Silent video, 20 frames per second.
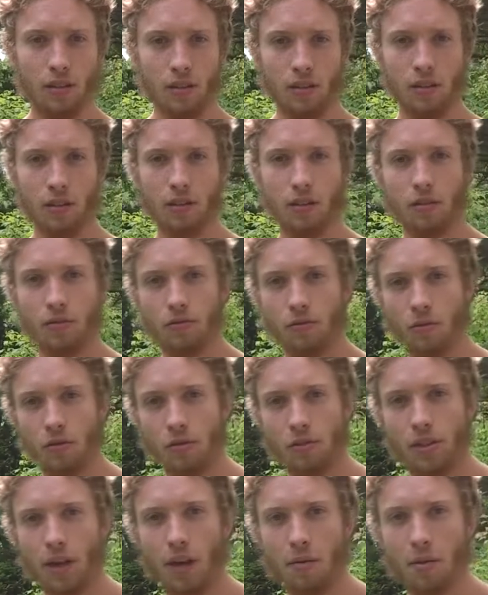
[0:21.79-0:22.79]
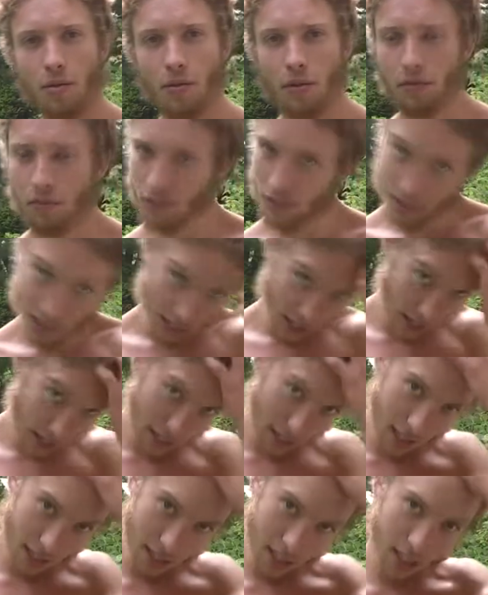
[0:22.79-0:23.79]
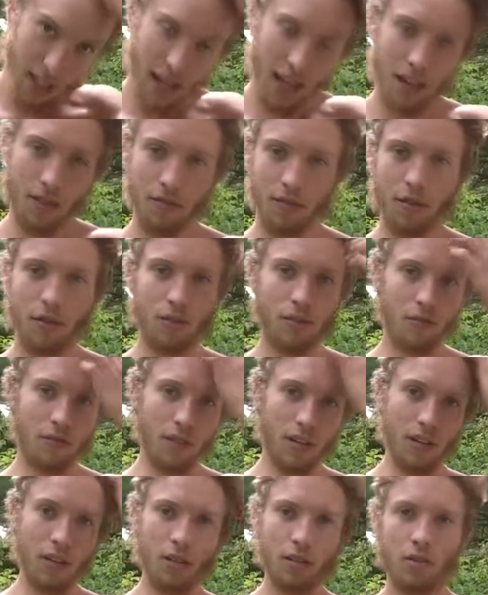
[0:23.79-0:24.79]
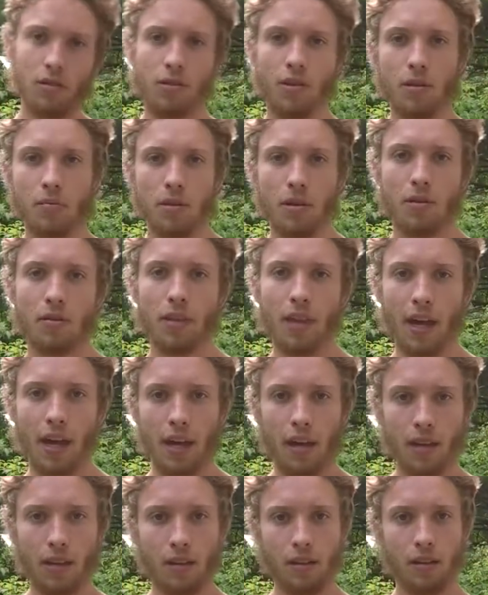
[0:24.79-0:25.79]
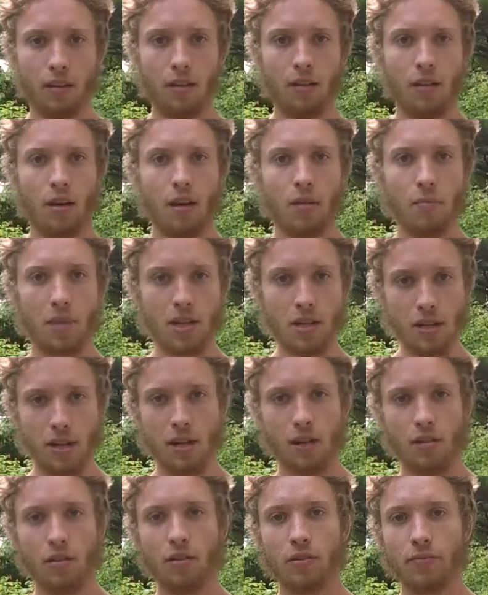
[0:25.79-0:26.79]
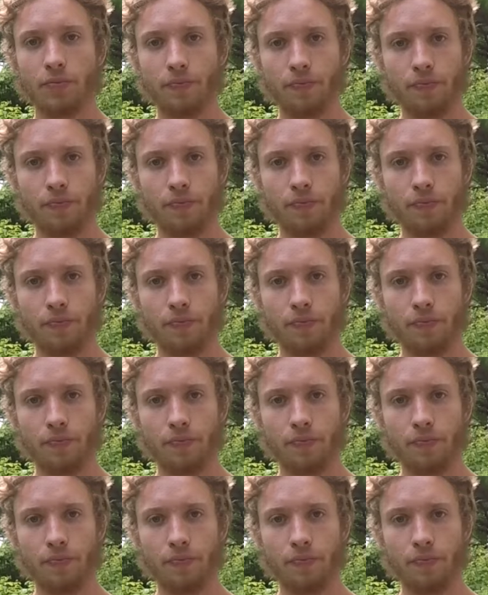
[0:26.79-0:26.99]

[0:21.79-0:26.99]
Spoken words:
The first time I went for 10 days, and I have another video about that on my channel.